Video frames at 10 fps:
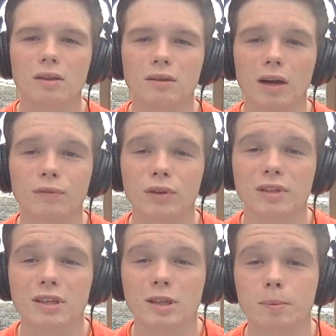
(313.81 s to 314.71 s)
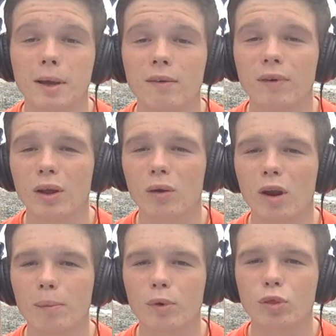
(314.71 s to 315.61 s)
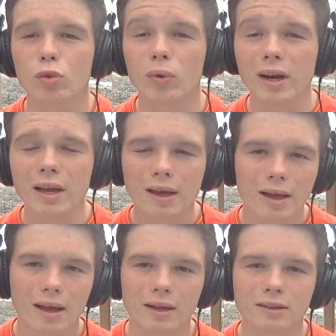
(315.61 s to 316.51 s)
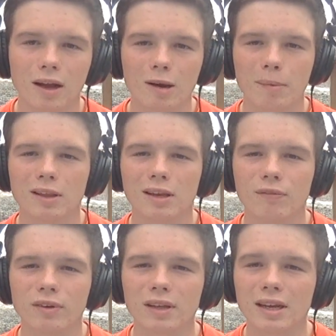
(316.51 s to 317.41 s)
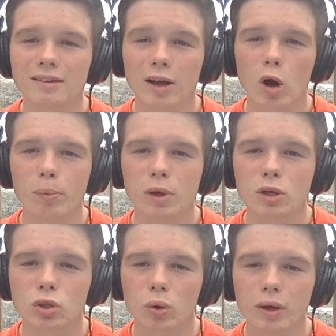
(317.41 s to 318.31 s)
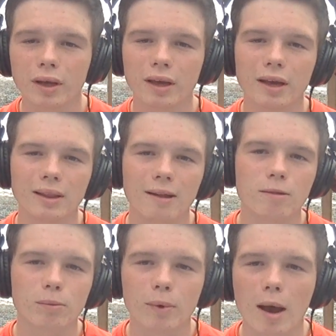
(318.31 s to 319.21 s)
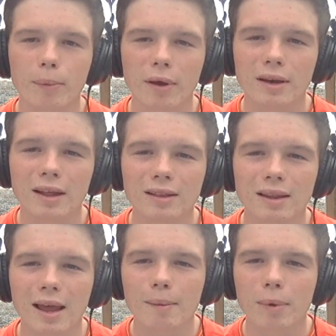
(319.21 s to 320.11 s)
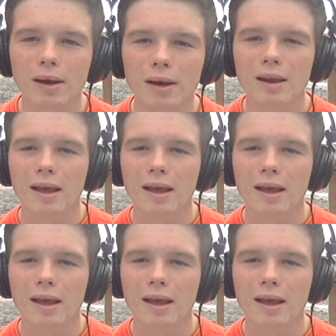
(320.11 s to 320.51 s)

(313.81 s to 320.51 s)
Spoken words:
Soccer for Us Kids Explainer video number 3. It's talking about the different leagues. I hope you'd enjoy. Hit that subscribe button, hit that like button,